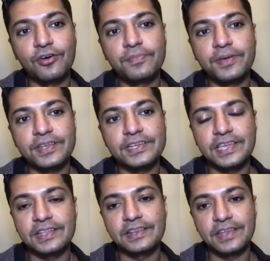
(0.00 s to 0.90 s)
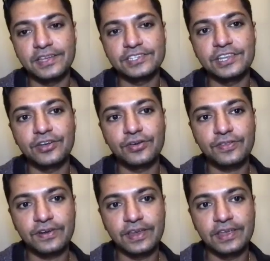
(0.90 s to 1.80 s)
opened in
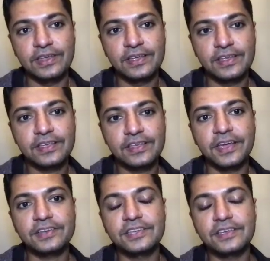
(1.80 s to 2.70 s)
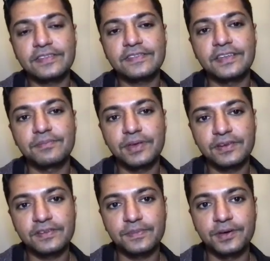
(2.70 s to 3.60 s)
1903, connecting St.
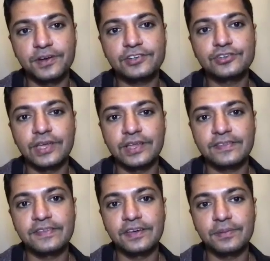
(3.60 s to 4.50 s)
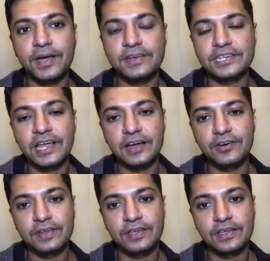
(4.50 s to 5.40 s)
Petersburg to its nearby
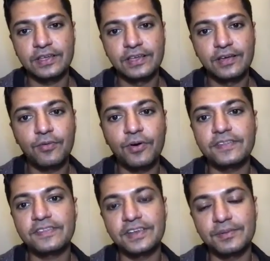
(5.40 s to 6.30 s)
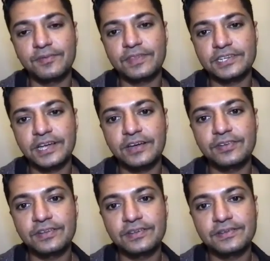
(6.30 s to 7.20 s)
town. What is the name of the town?